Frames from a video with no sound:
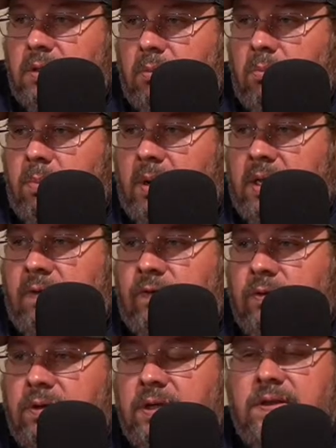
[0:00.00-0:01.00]
But if
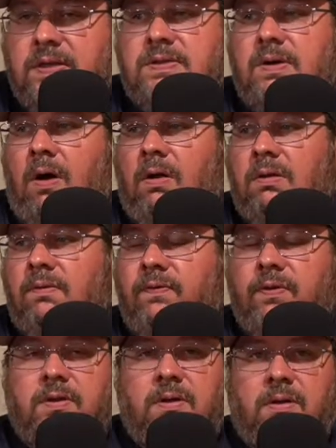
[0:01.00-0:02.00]
you look at this, all
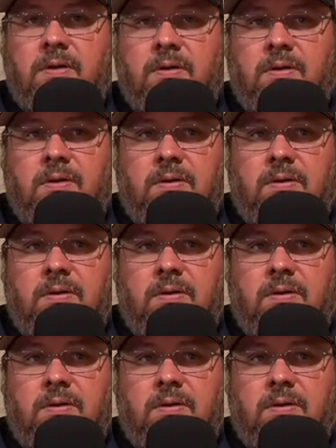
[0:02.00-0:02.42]
the